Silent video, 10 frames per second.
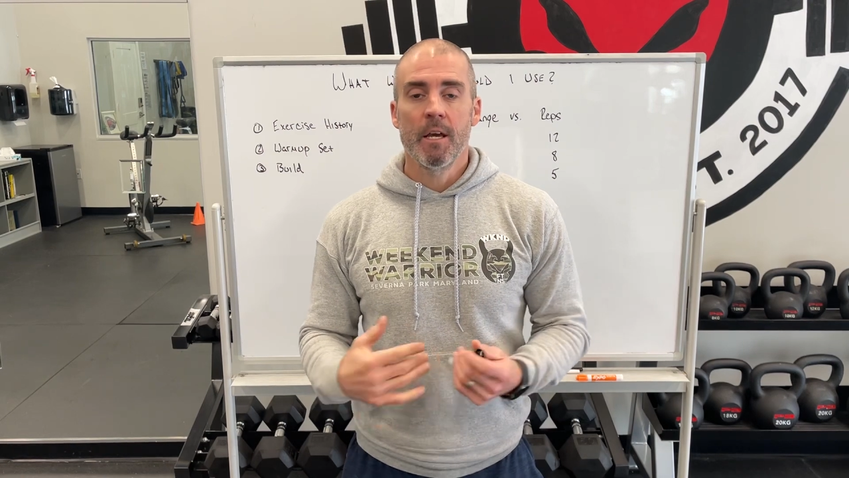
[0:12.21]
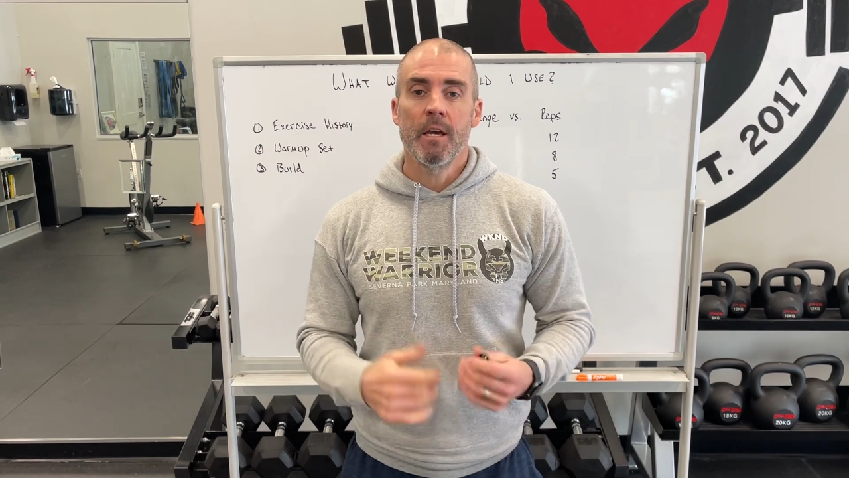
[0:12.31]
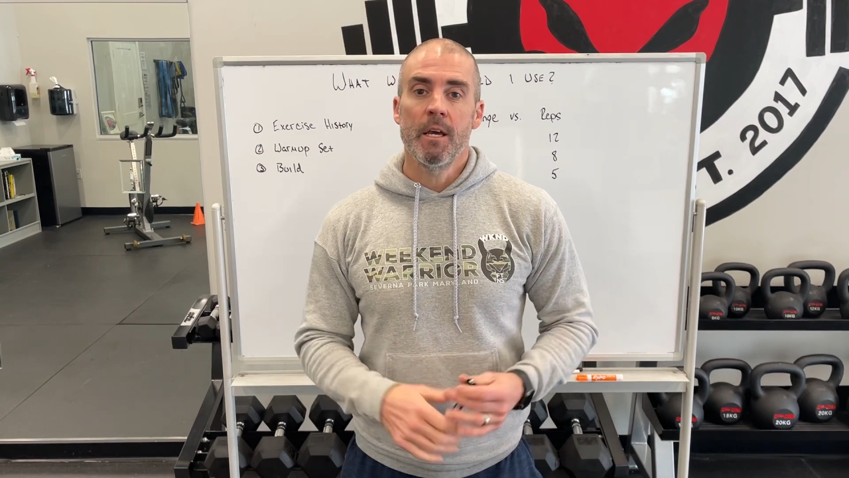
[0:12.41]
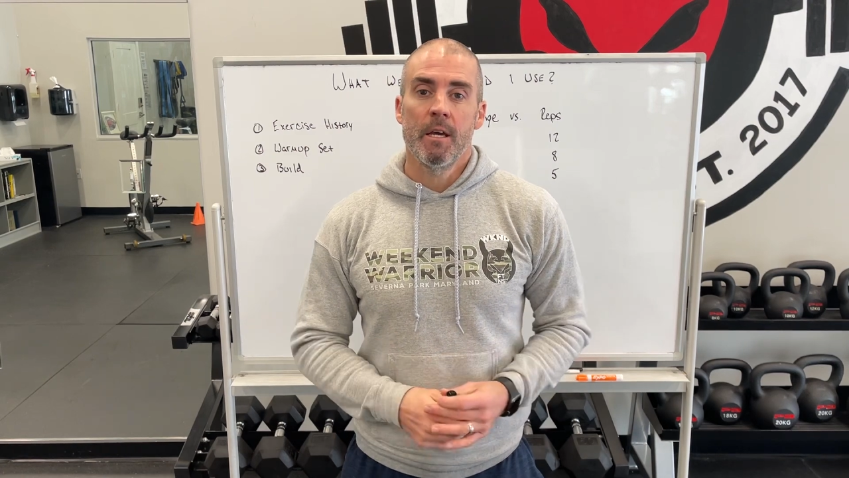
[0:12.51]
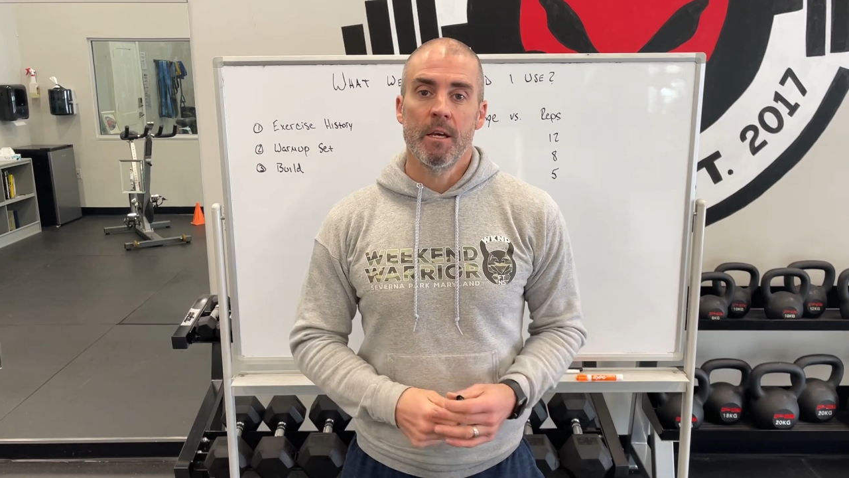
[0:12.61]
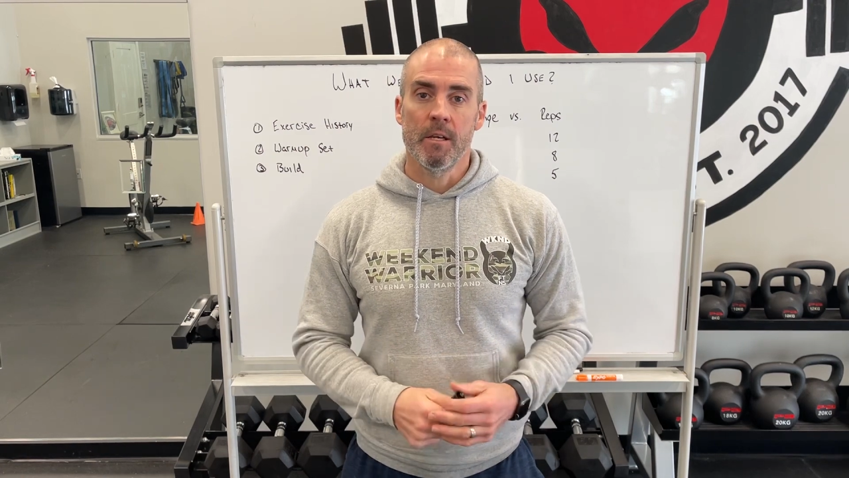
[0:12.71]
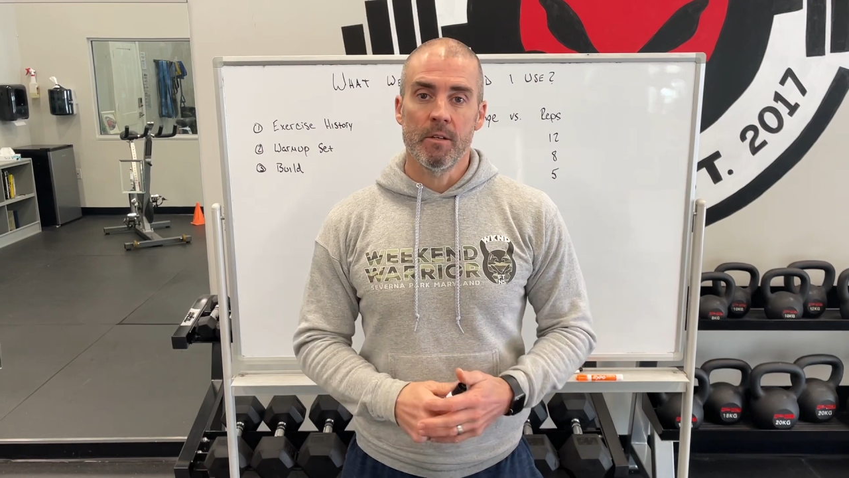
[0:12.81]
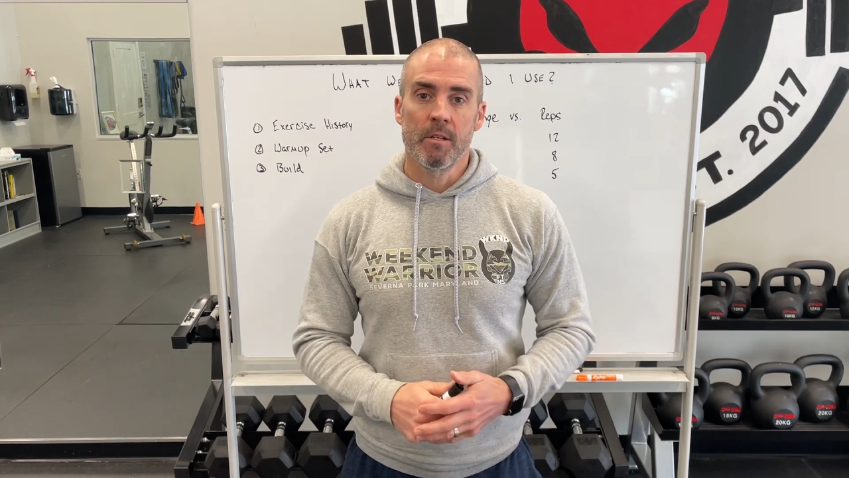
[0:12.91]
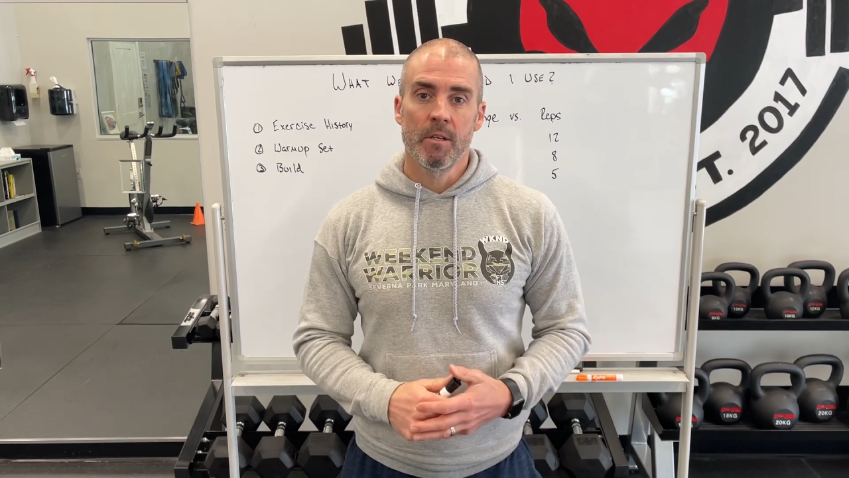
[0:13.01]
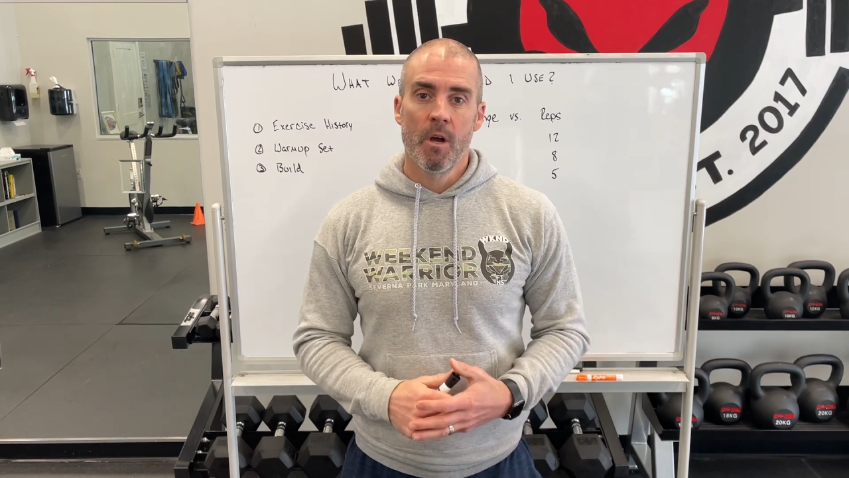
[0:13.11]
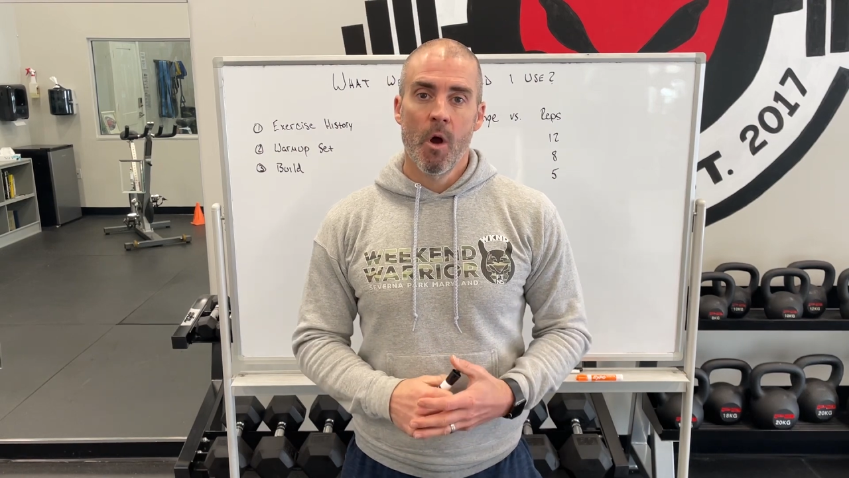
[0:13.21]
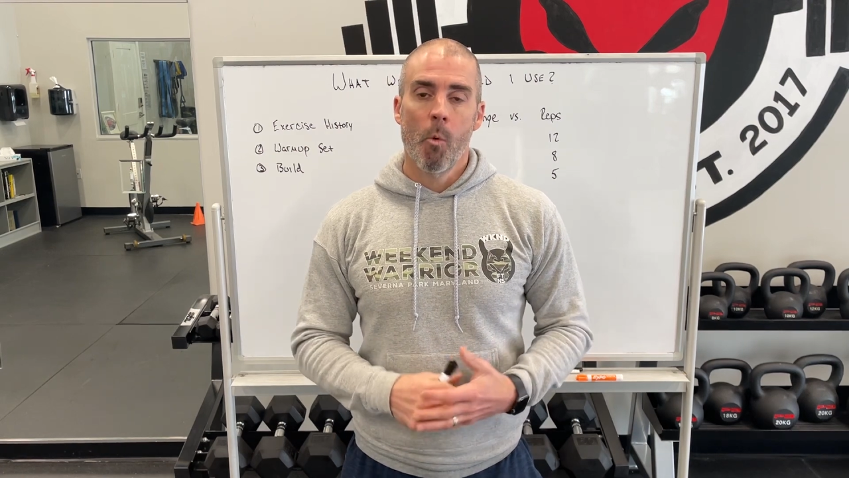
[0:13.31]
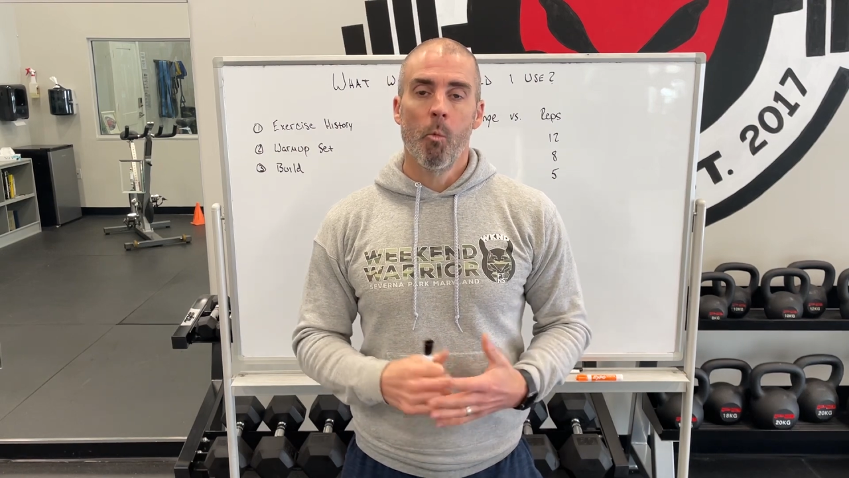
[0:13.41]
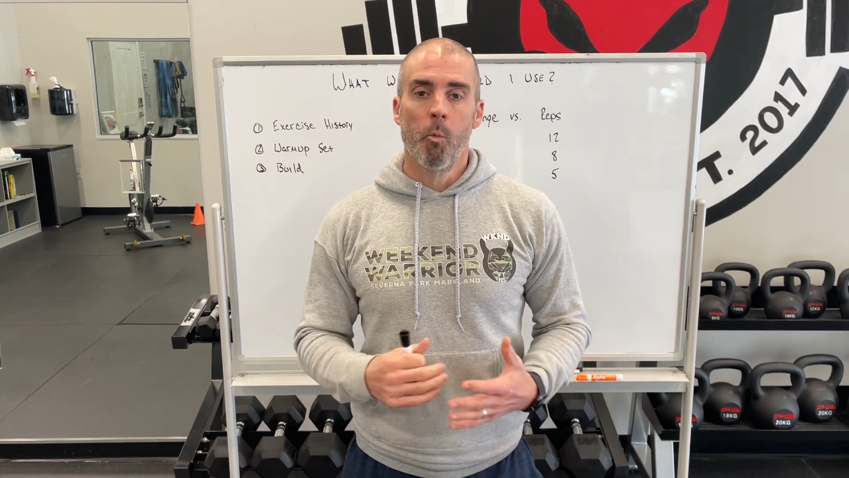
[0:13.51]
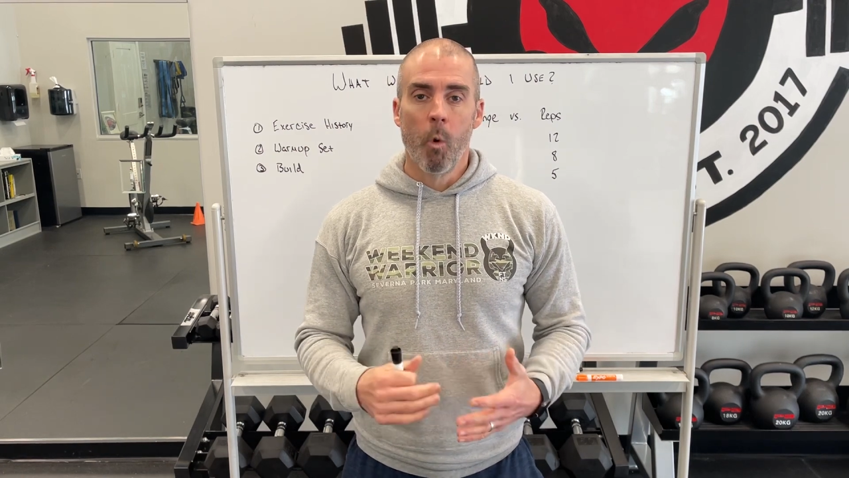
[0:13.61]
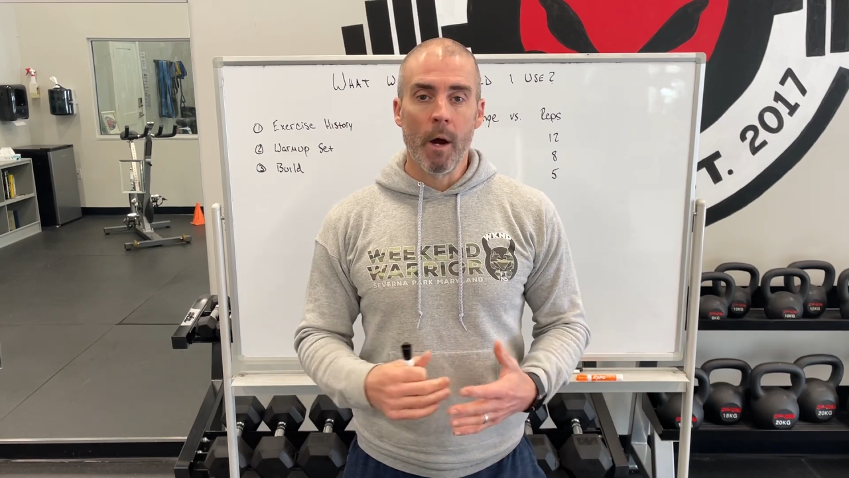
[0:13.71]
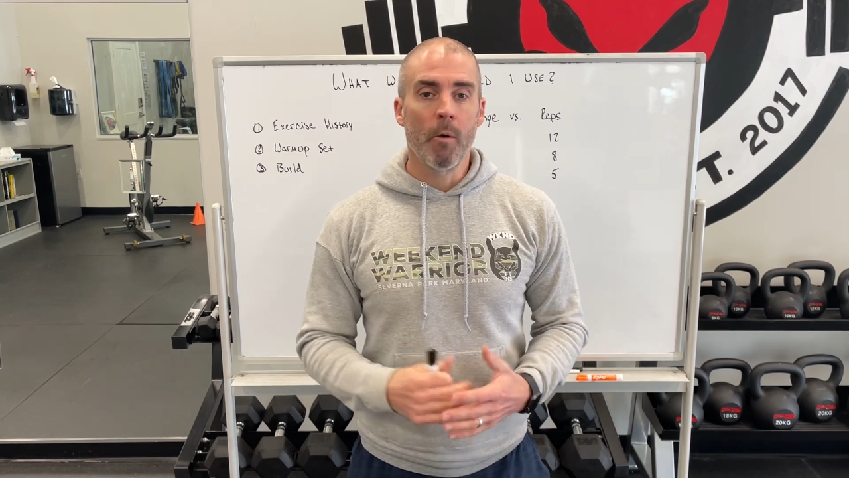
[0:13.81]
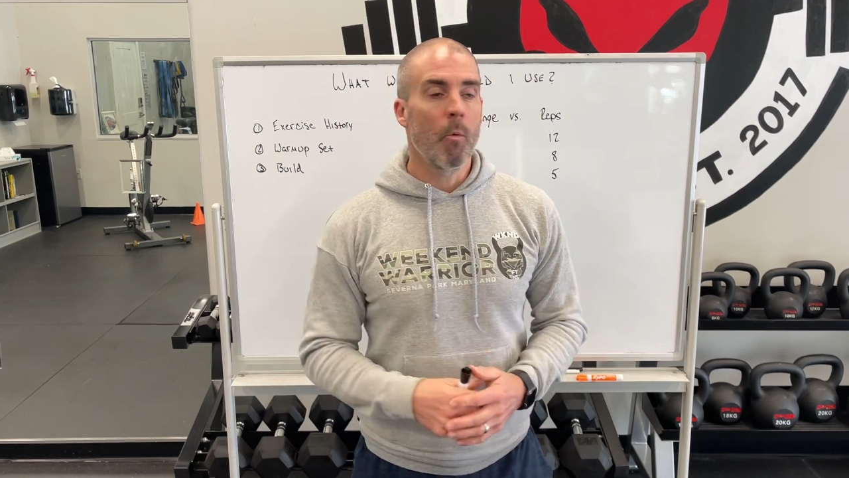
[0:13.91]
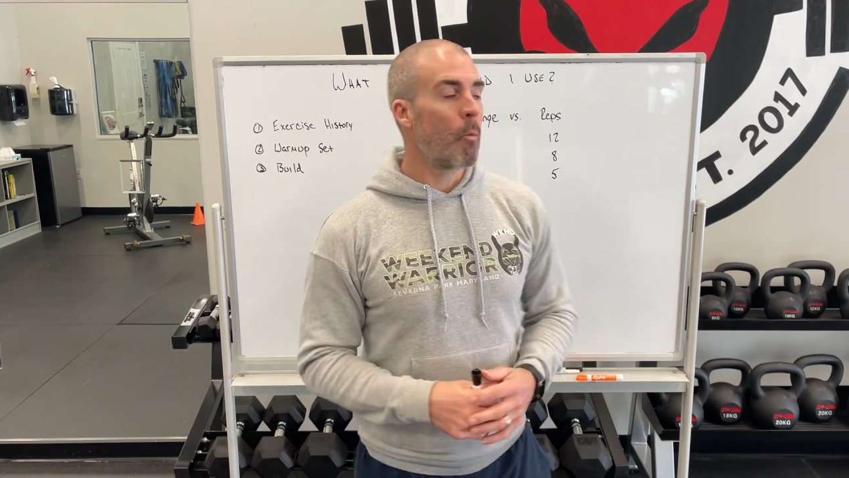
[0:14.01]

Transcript: is what